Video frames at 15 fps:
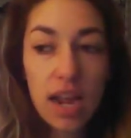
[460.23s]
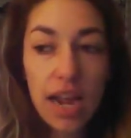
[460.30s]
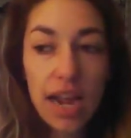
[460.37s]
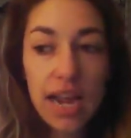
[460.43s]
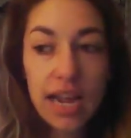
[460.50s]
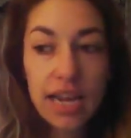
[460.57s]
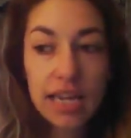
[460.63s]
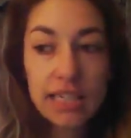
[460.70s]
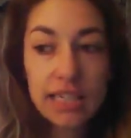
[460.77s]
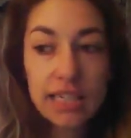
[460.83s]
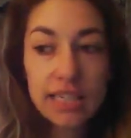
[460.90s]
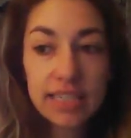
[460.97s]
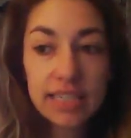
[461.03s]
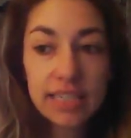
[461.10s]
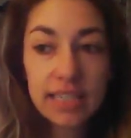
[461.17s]

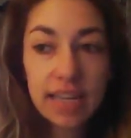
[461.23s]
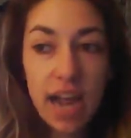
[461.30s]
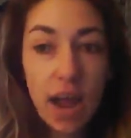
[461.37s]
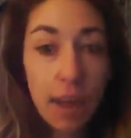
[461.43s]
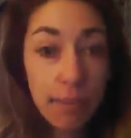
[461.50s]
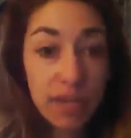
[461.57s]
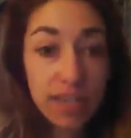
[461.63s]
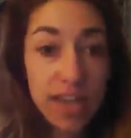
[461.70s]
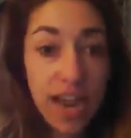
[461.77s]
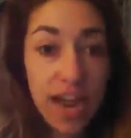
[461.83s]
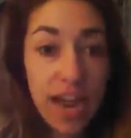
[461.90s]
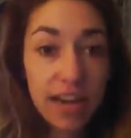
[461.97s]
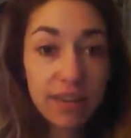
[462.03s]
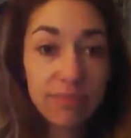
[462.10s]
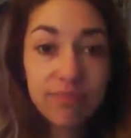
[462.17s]
And I'm going to
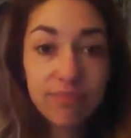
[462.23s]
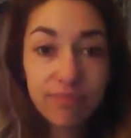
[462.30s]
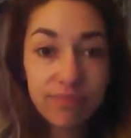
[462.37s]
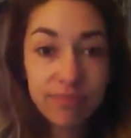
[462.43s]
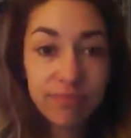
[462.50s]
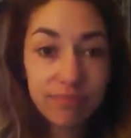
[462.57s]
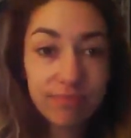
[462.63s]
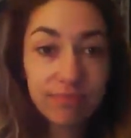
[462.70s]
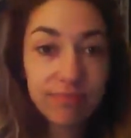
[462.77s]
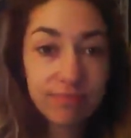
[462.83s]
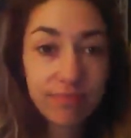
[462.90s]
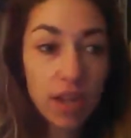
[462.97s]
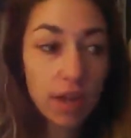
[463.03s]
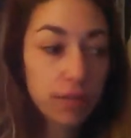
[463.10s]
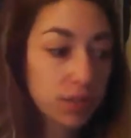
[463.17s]
die
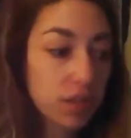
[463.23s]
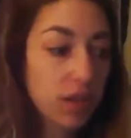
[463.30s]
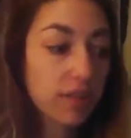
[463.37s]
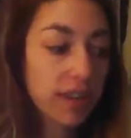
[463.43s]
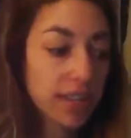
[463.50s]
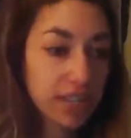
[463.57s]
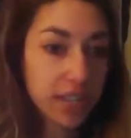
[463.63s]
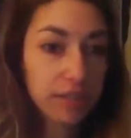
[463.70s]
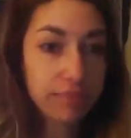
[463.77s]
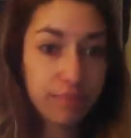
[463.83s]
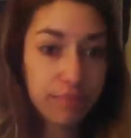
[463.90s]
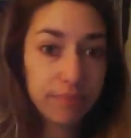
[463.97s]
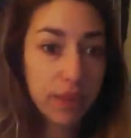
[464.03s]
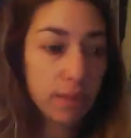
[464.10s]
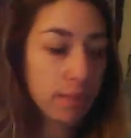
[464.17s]
of
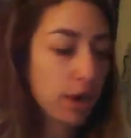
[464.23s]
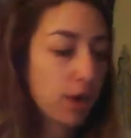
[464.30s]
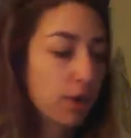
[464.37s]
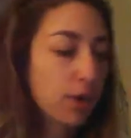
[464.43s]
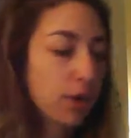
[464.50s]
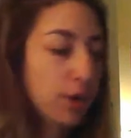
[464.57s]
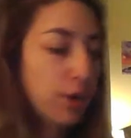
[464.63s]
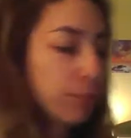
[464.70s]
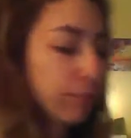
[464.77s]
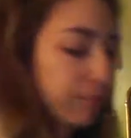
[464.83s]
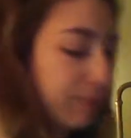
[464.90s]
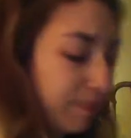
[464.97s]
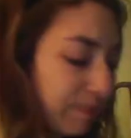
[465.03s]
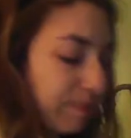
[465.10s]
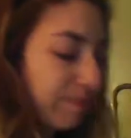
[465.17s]
starvation in my own home